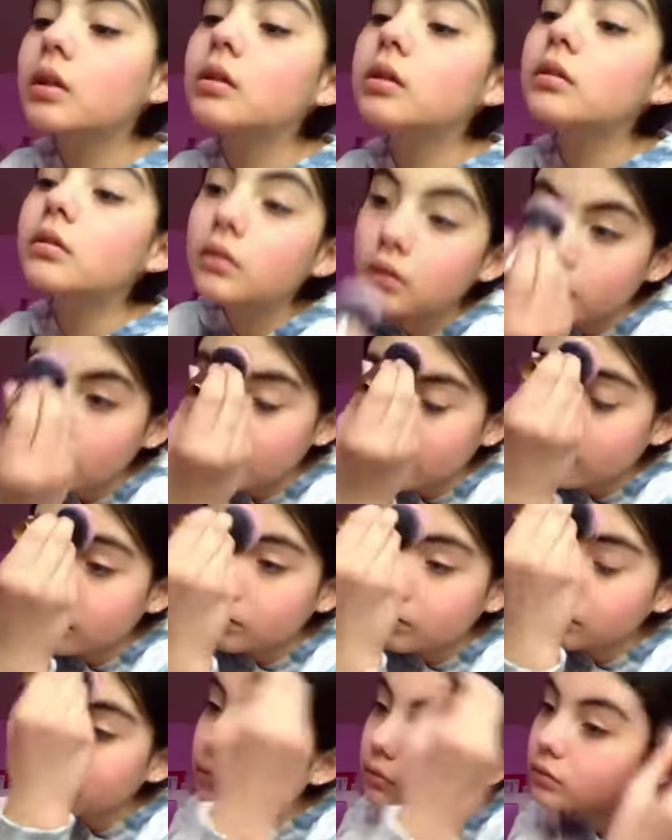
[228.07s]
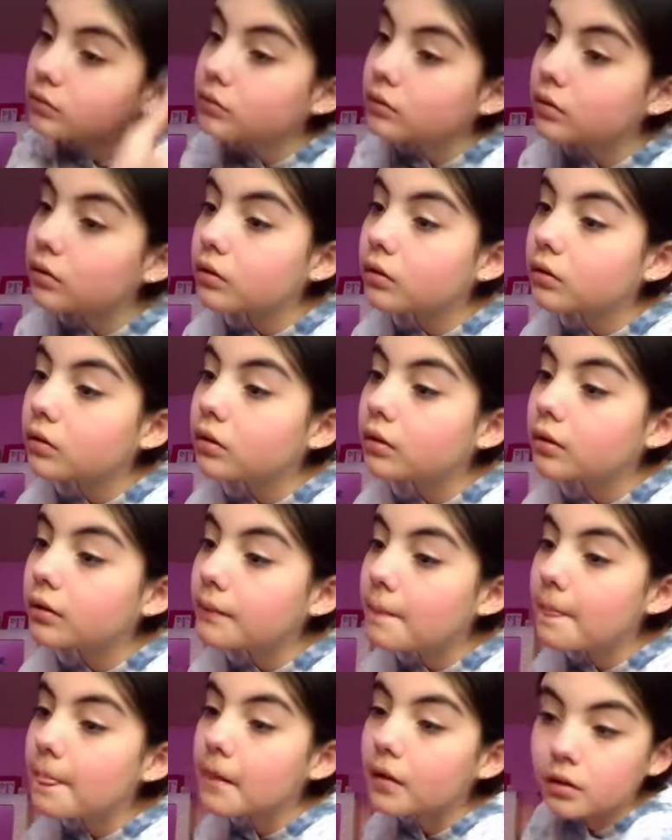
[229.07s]
Our apartment was in one of the
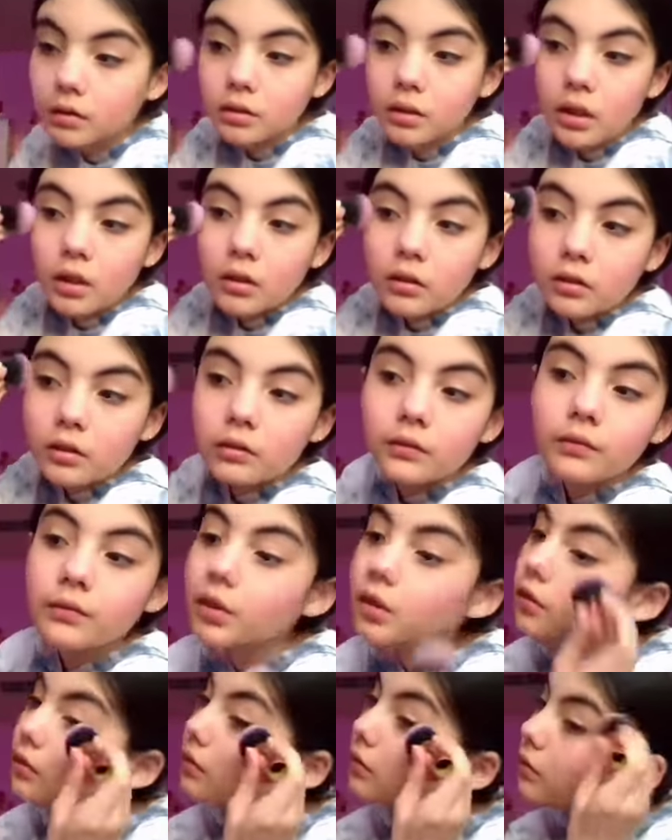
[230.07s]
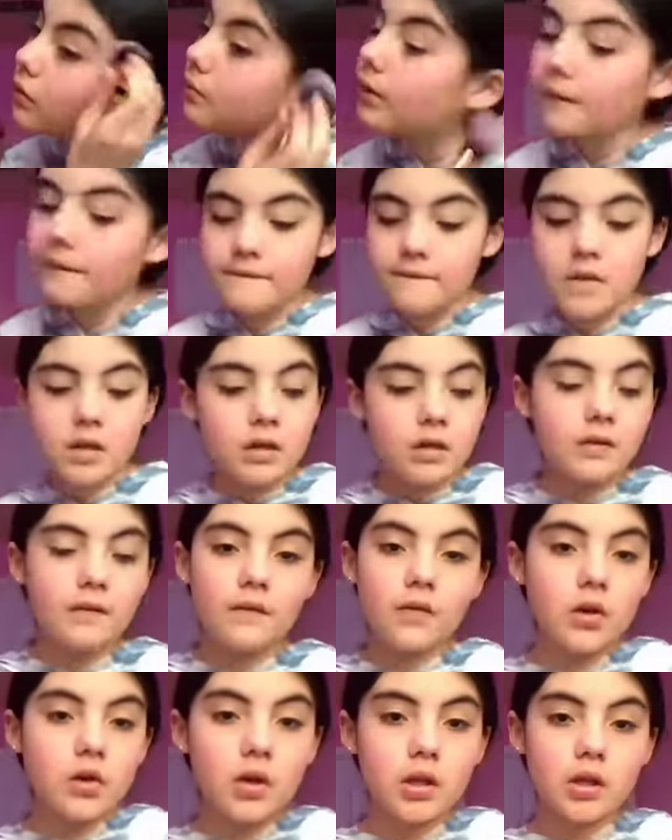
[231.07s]
patient room, patient's
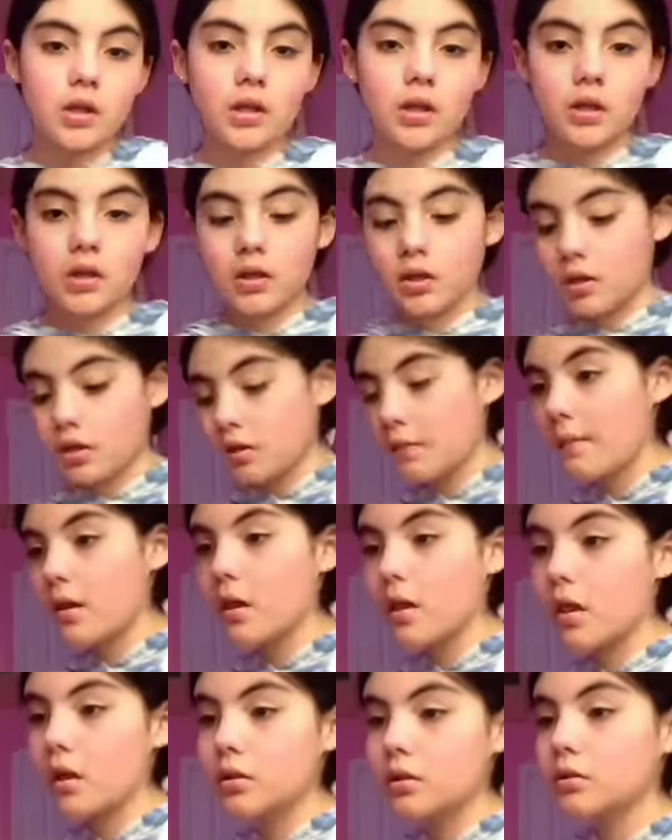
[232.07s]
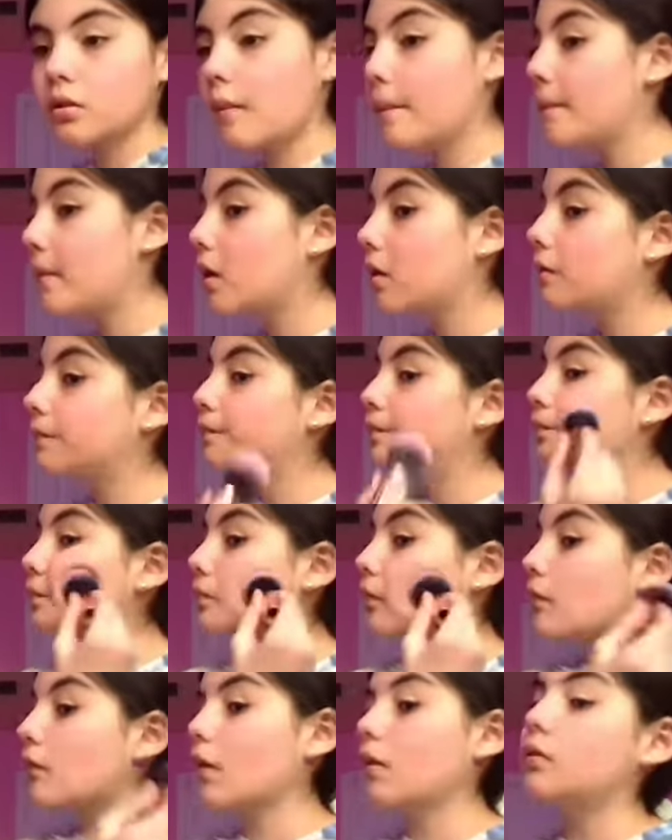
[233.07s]
rooms, so it was likely
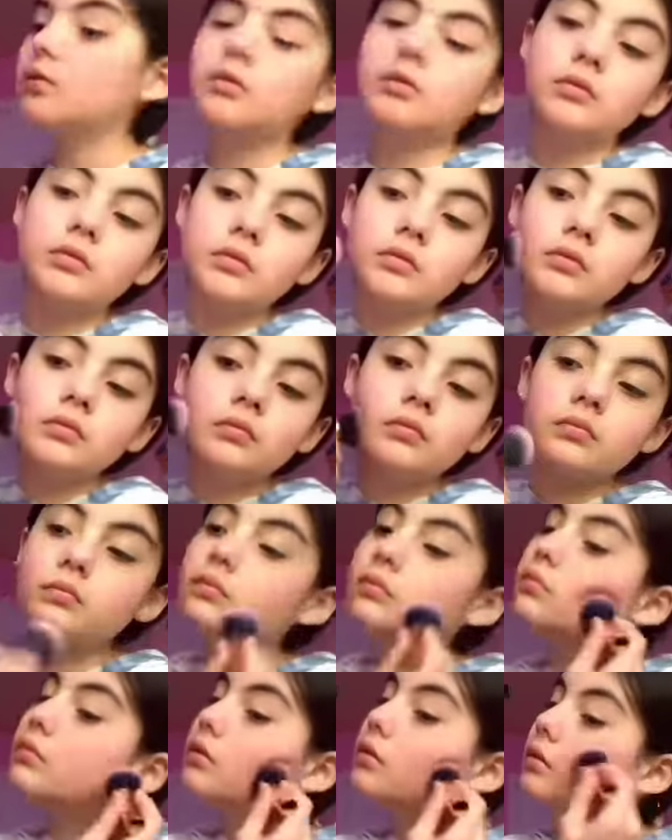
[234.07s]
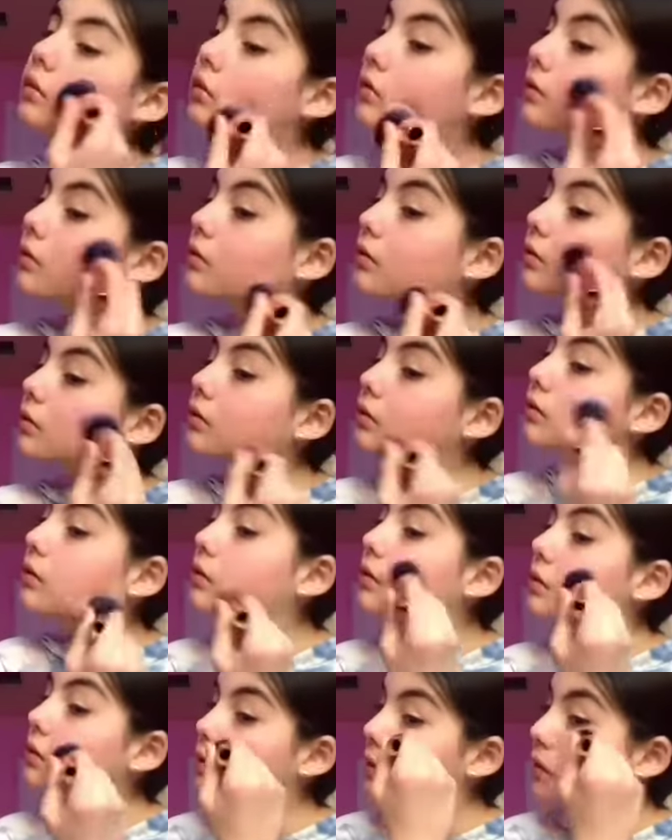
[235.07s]
someone had died there. There was a
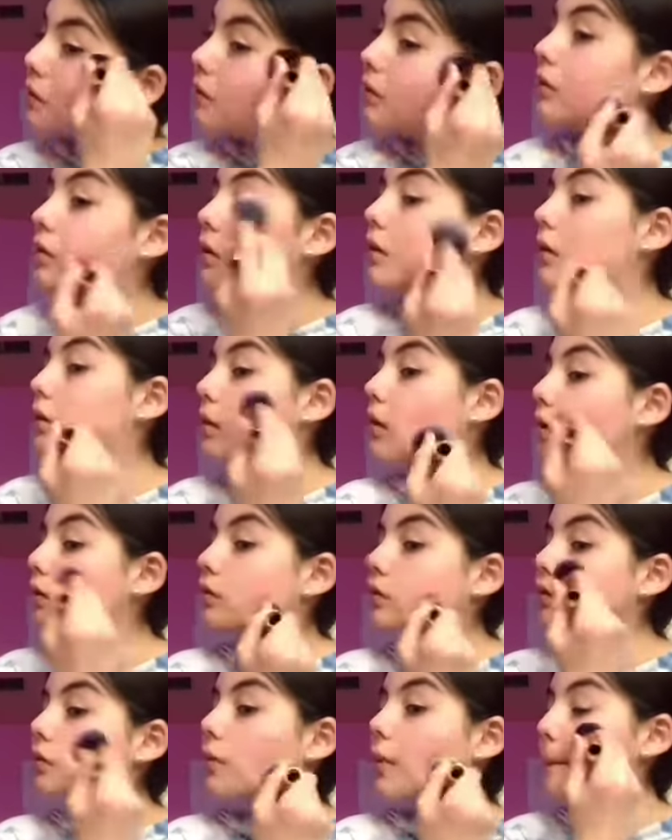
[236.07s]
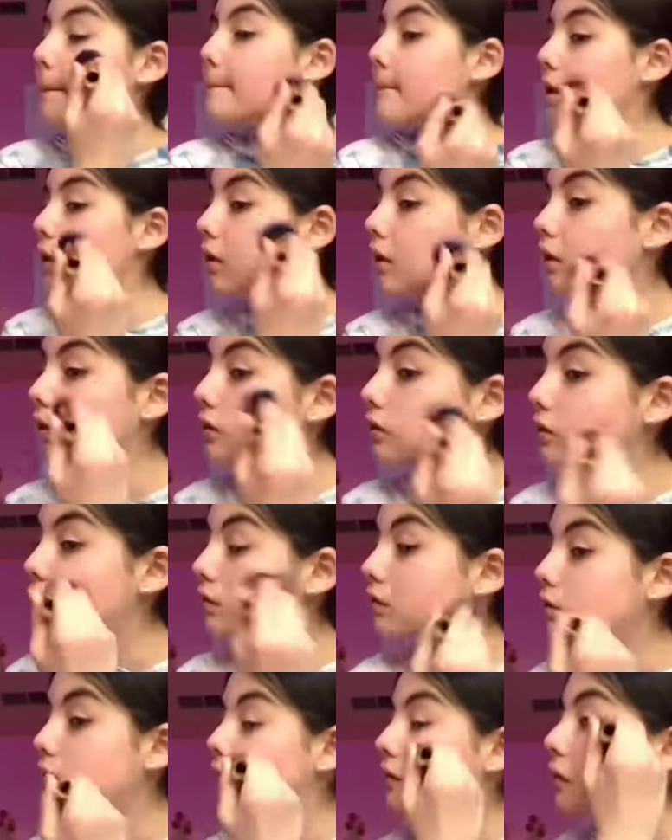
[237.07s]
gym area downstairs that had
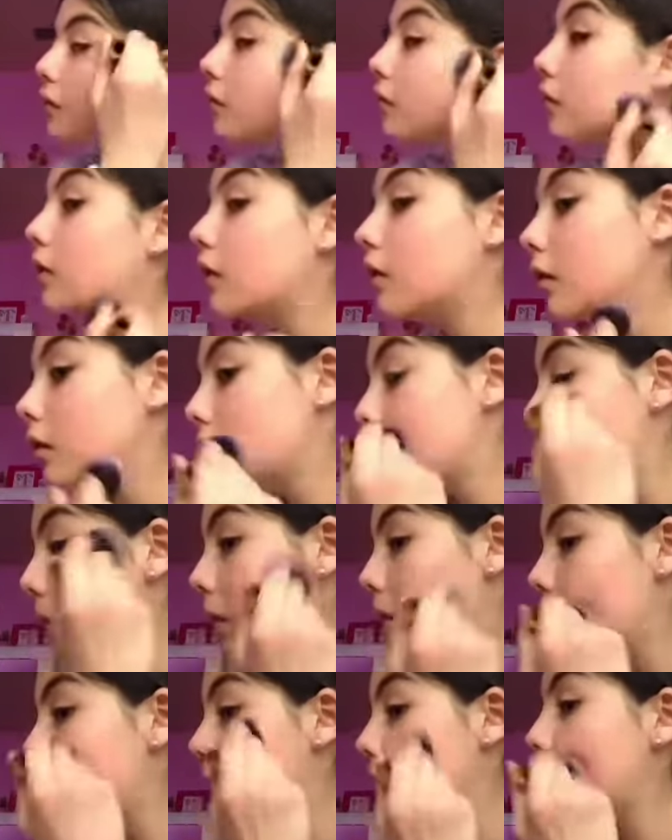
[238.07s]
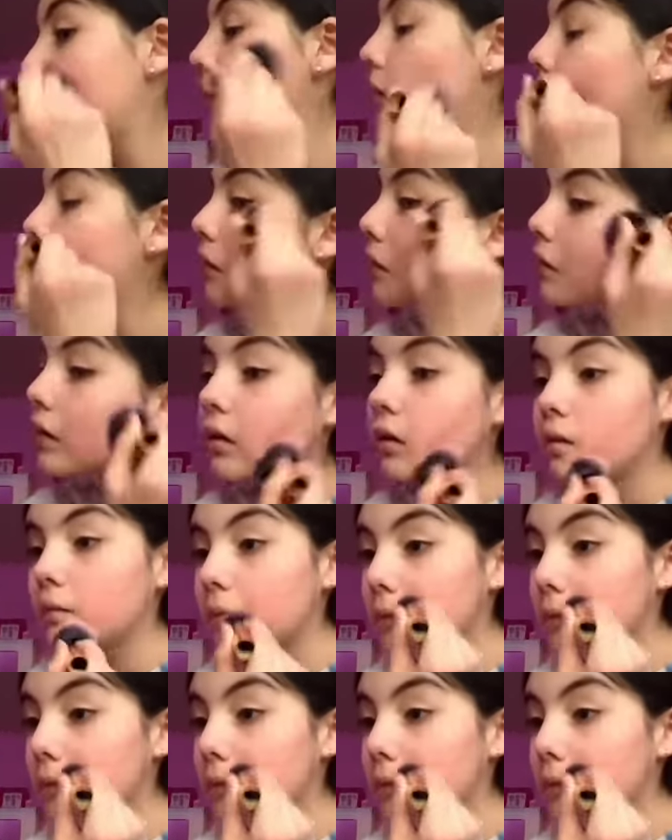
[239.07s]
a dark corner that I got